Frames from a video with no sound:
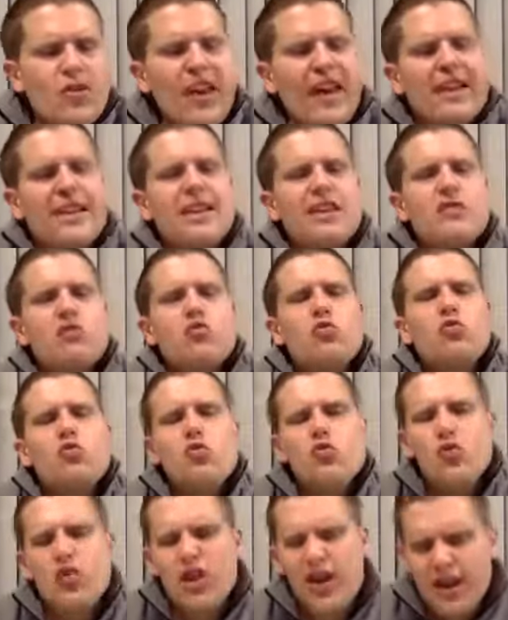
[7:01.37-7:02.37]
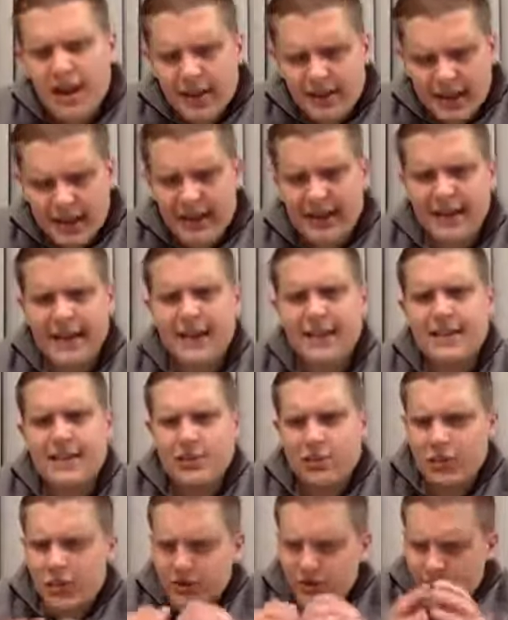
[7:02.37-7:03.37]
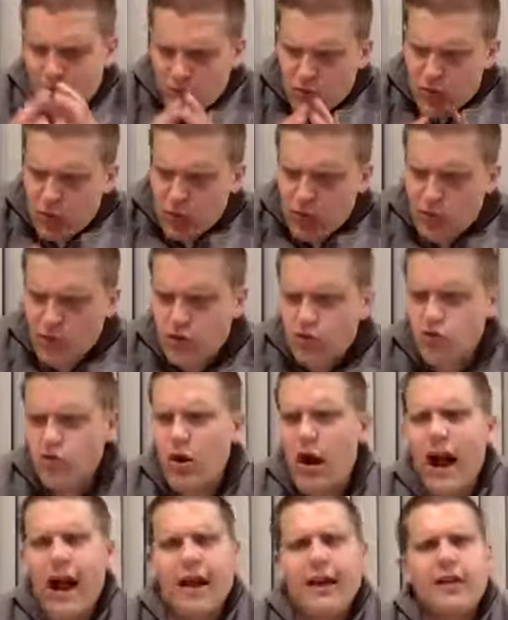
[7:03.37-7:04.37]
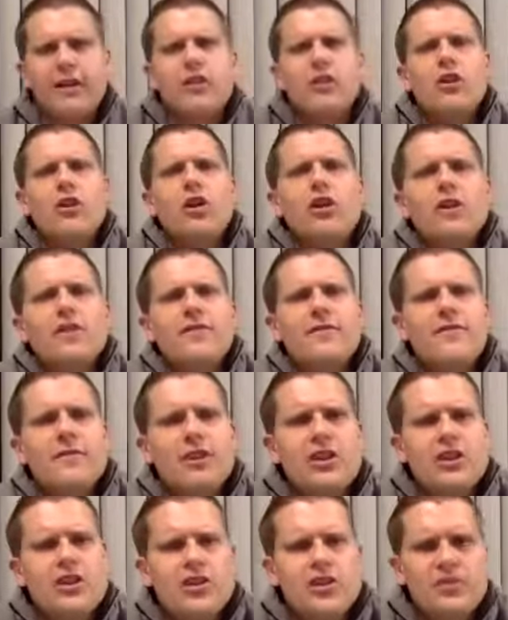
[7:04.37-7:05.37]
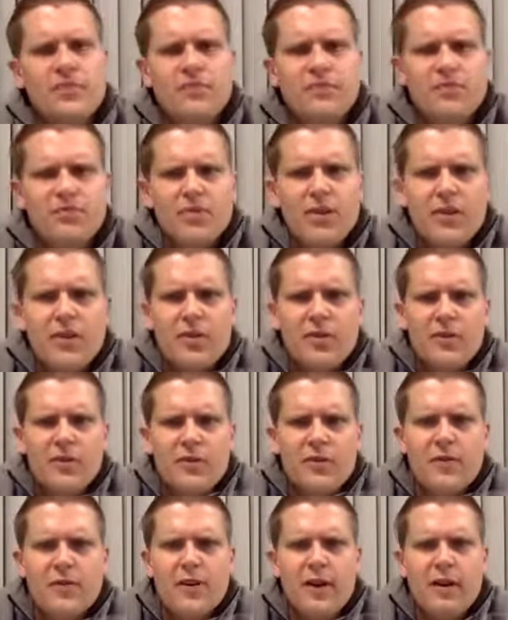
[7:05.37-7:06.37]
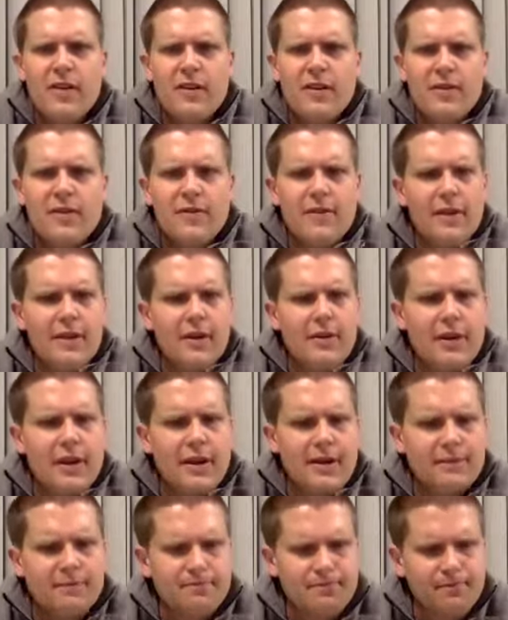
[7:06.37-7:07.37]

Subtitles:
and really nice sort of drier on the finish. Very, very